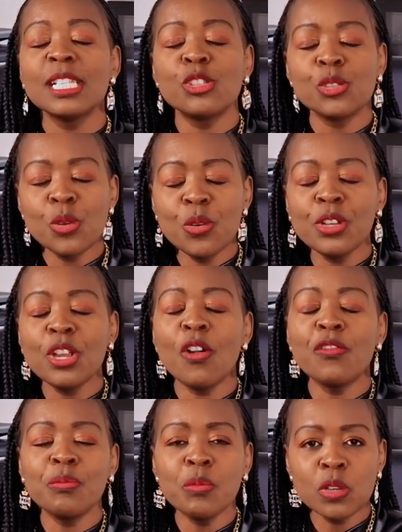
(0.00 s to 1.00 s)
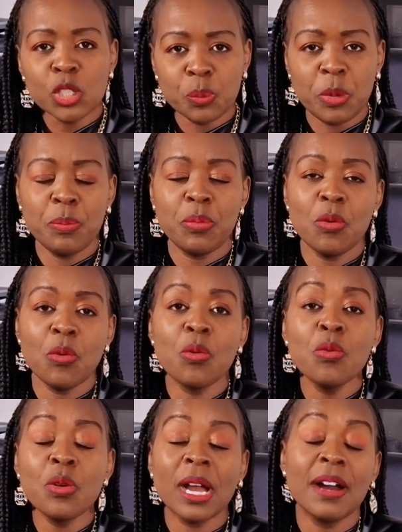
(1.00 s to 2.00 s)
the story of most people
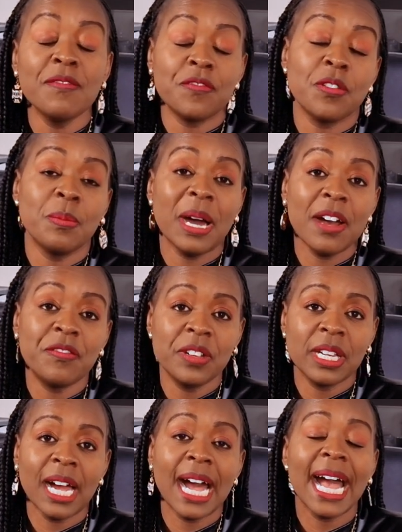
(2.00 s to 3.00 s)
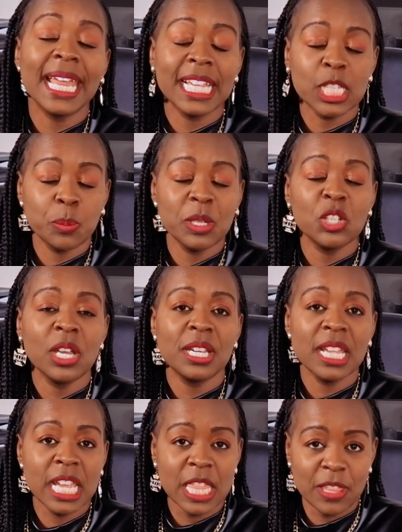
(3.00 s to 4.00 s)
who come from Africa, and especially
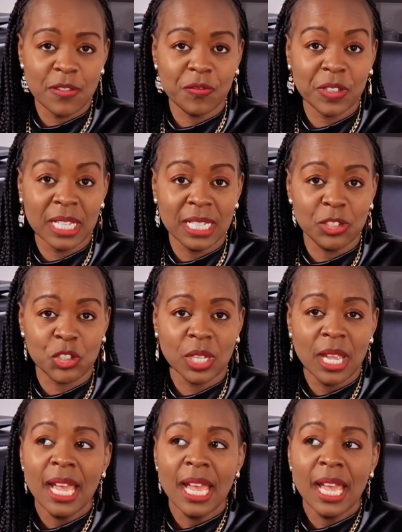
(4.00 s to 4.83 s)
in the village.